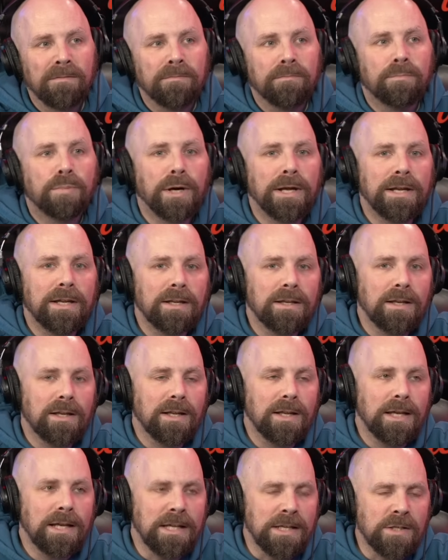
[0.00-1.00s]
But in,
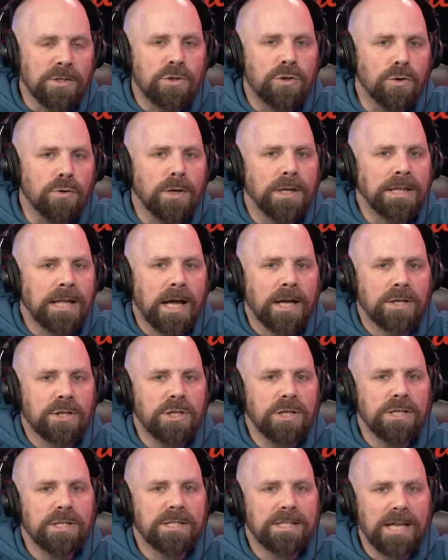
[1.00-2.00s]
in doing that,
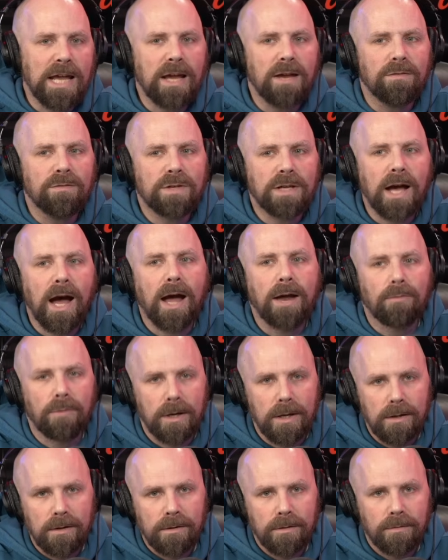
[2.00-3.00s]
she saved
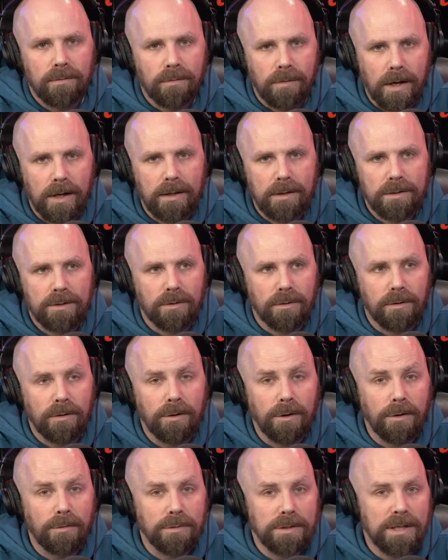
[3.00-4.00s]
Kairi, right? So
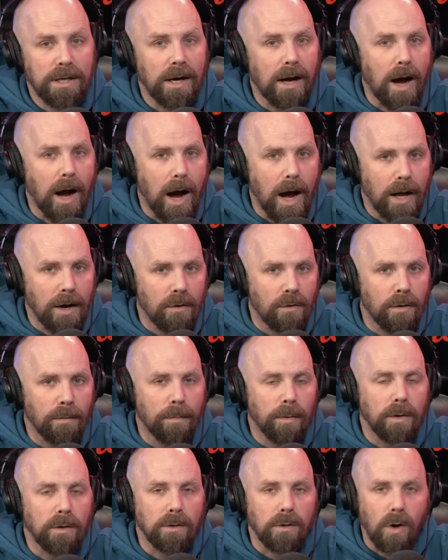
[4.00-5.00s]
it was an
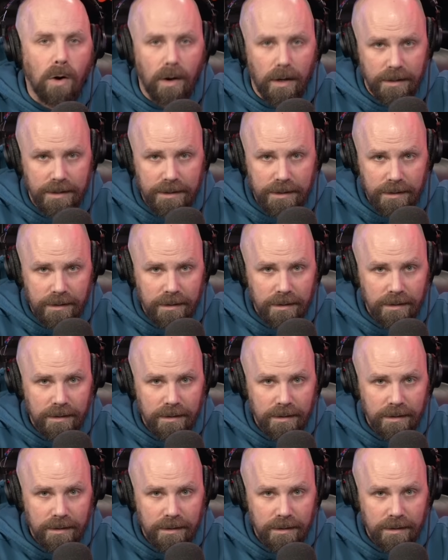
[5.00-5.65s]
honorable loss.